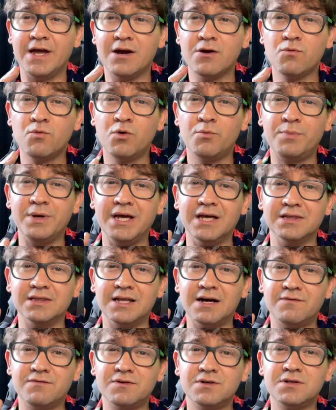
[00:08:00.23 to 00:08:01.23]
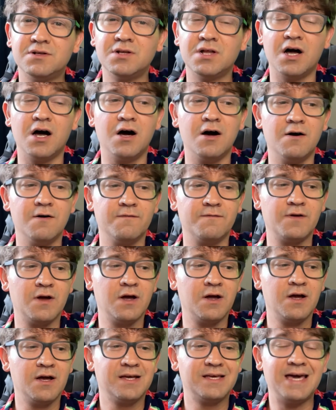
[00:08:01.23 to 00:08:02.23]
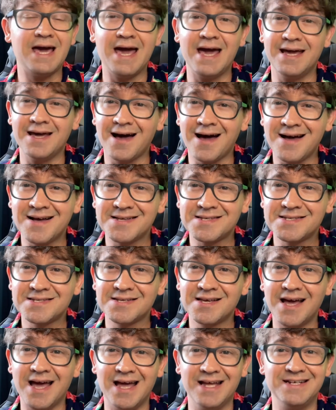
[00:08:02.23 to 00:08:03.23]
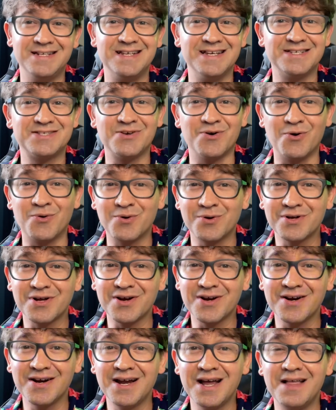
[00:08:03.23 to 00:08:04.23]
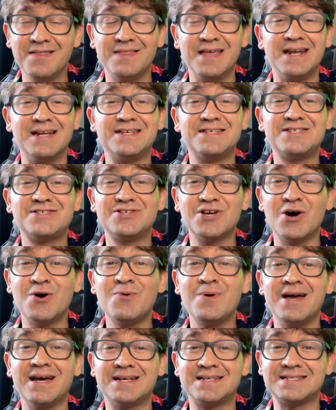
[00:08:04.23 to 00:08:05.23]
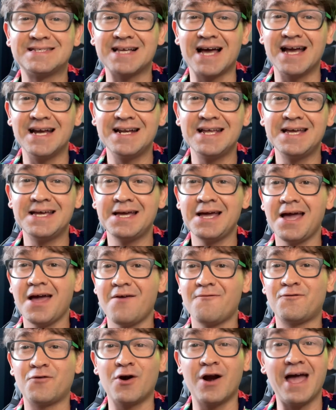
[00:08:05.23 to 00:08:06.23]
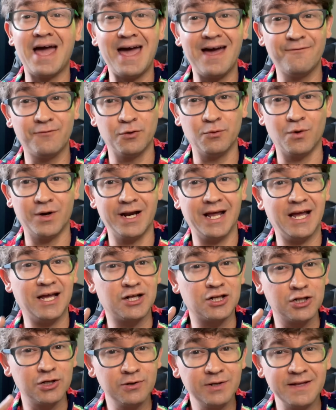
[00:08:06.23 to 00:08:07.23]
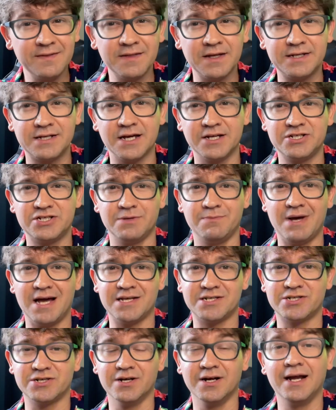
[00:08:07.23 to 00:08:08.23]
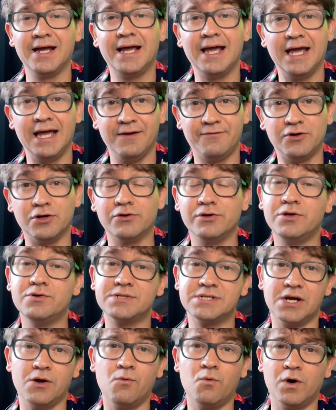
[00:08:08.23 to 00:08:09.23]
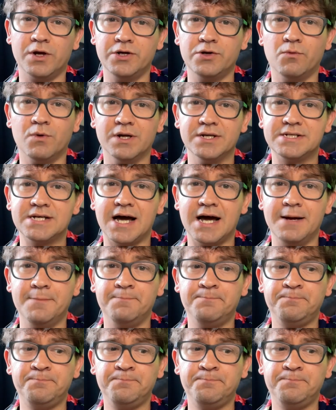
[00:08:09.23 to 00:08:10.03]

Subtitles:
will be a level of chaos and disorder that is so exciting for everyone, including the dungeon master, if you're using one-to-one time.